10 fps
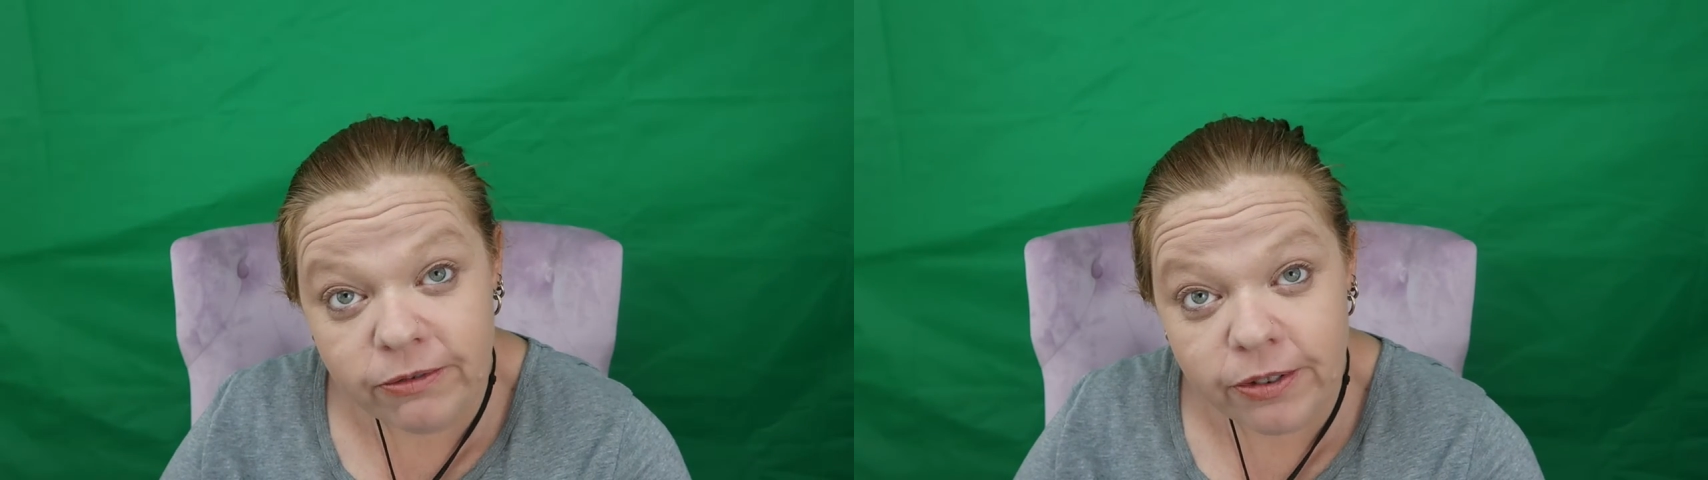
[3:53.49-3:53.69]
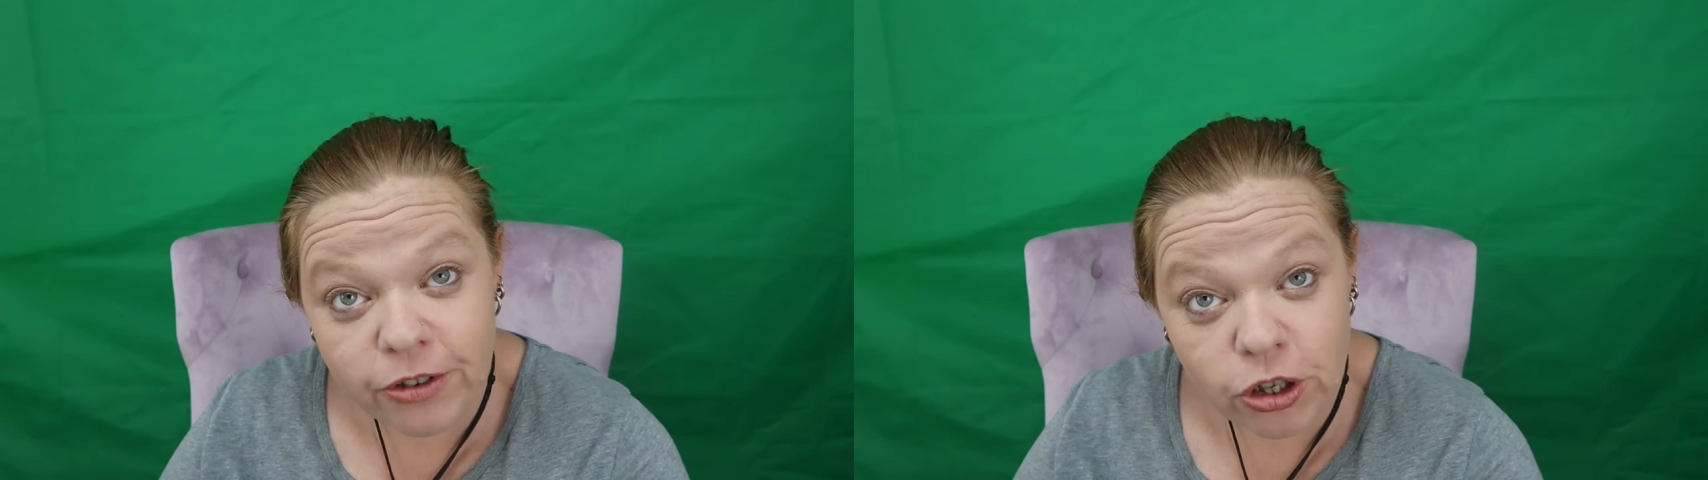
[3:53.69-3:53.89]

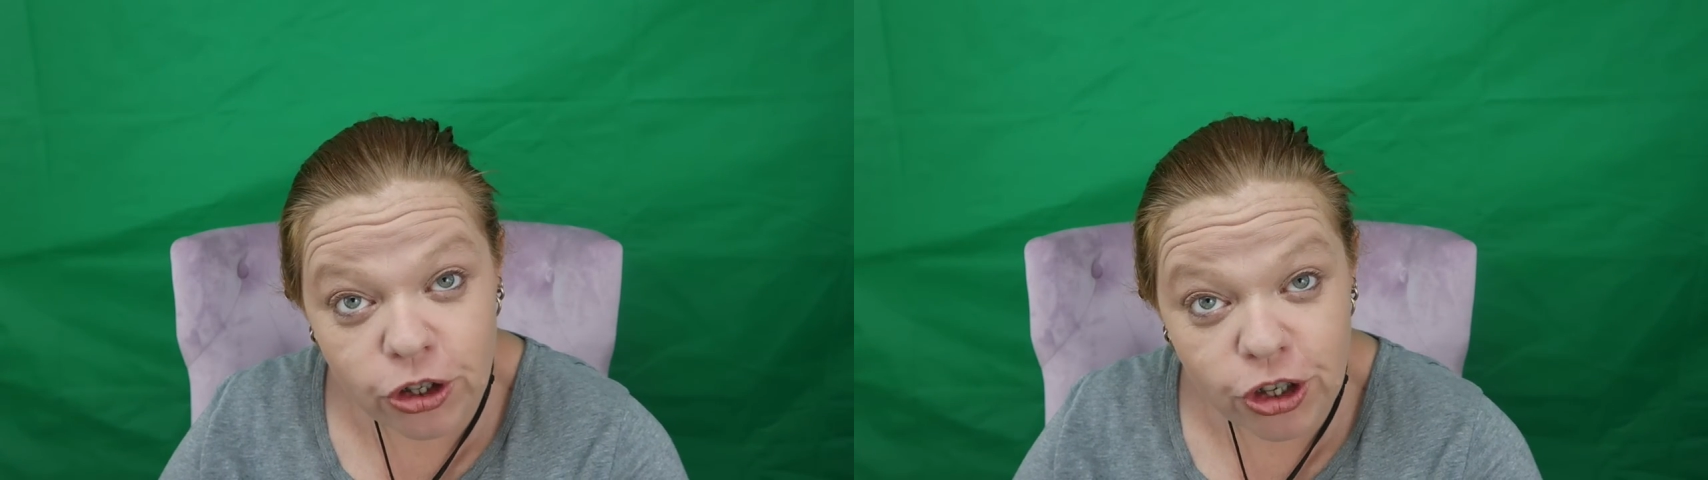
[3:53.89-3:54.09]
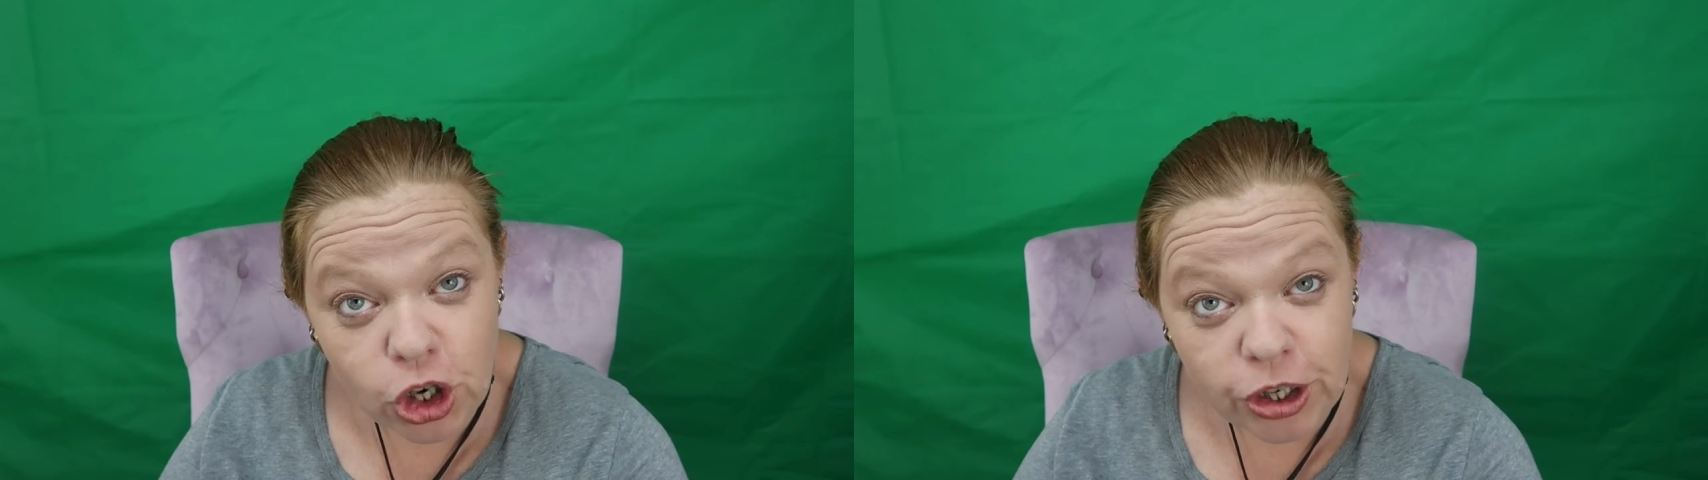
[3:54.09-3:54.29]
for
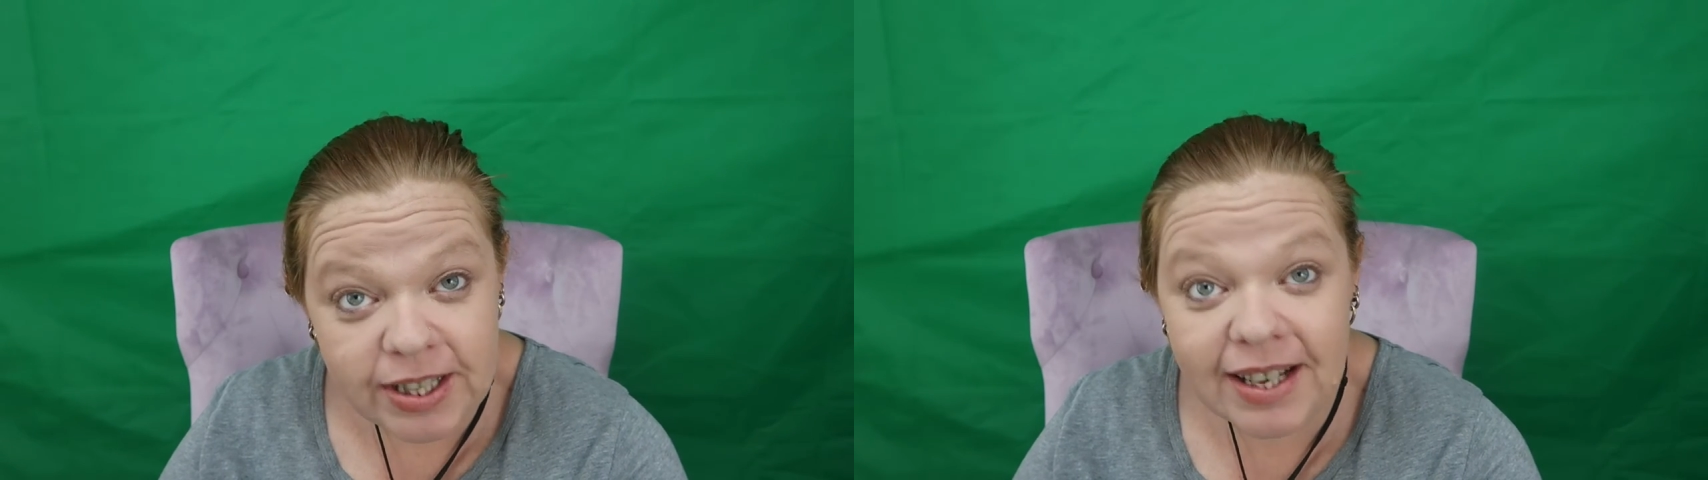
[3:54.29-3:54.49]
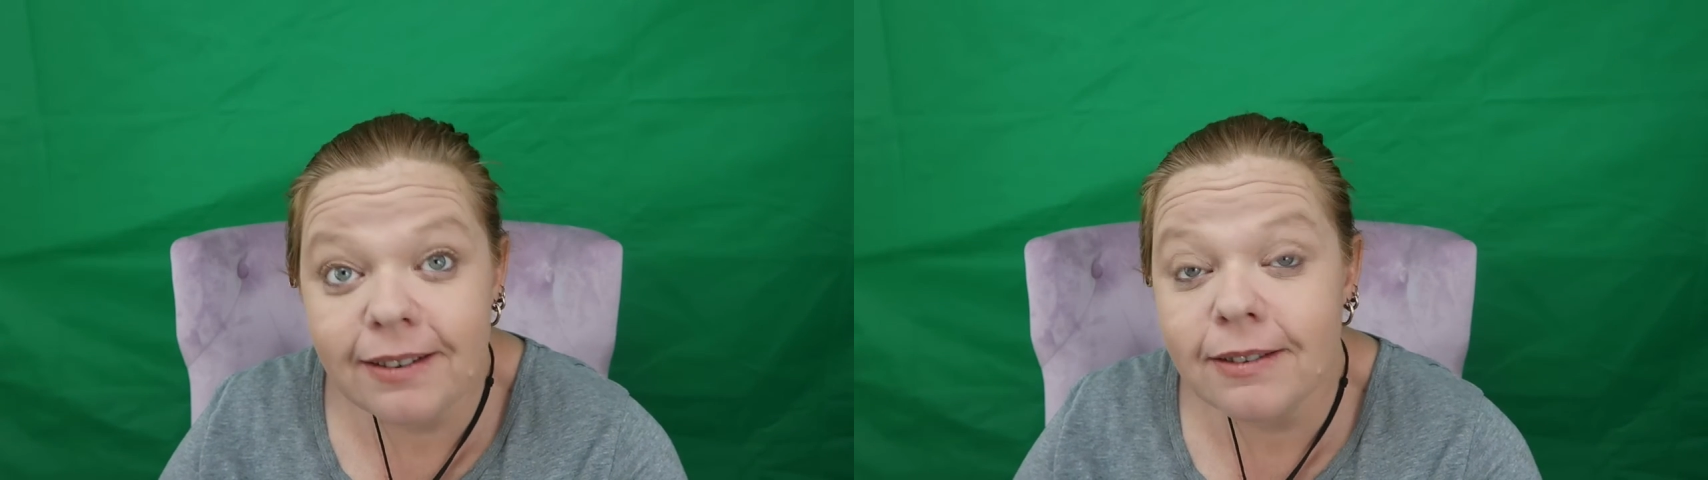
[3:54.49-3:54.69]
future
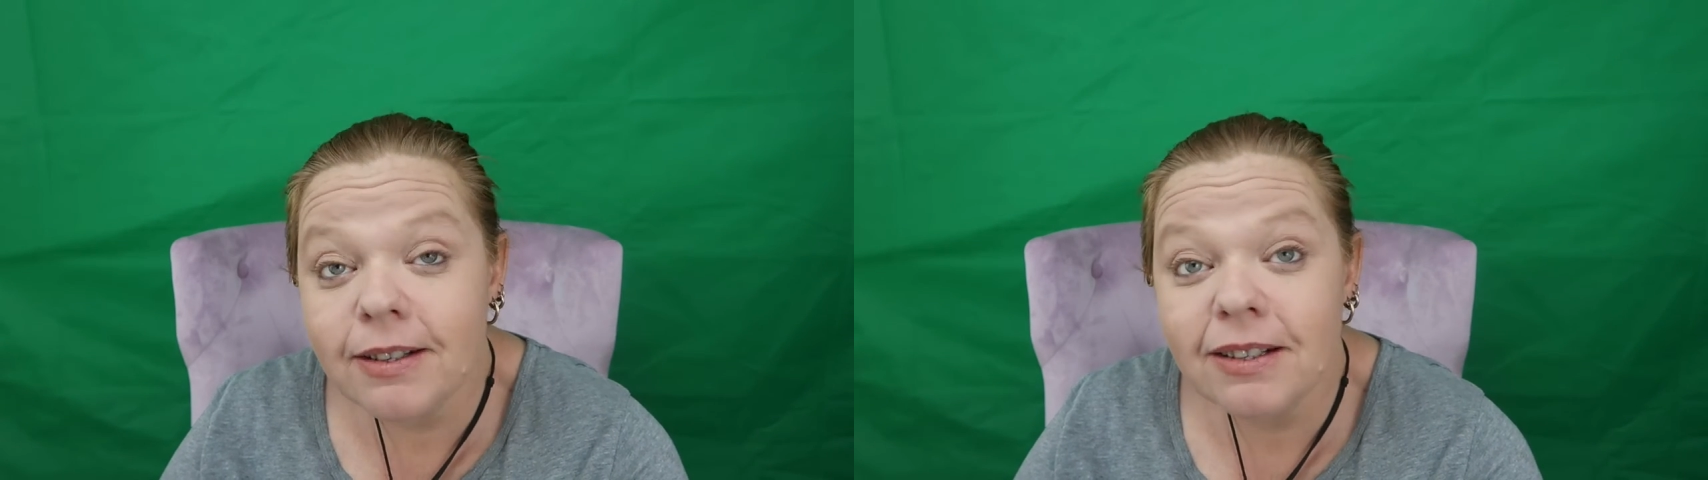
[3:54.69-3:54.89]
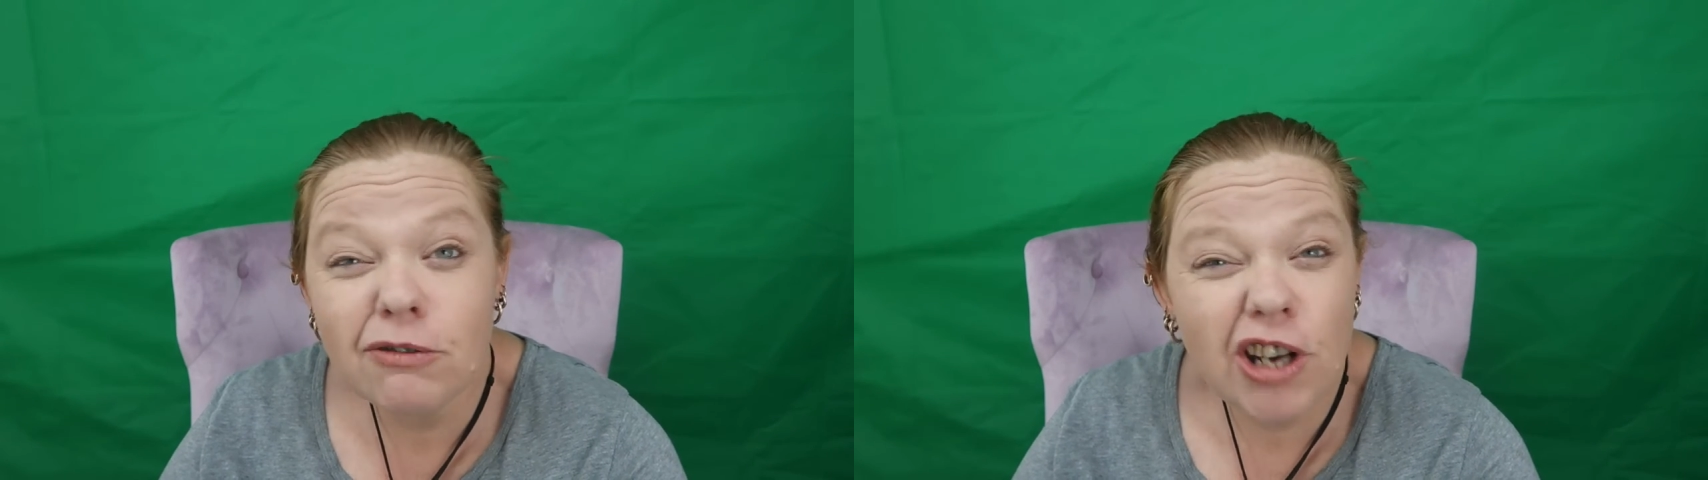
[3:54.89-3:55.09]

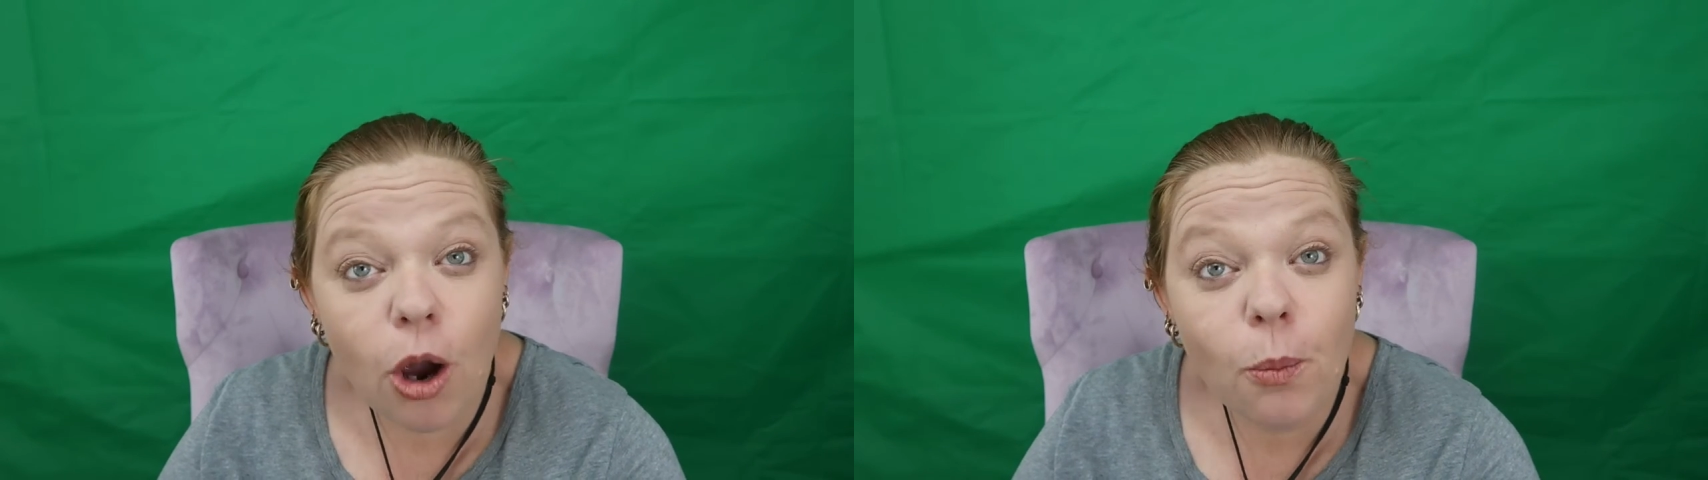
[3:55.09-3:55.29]
content and go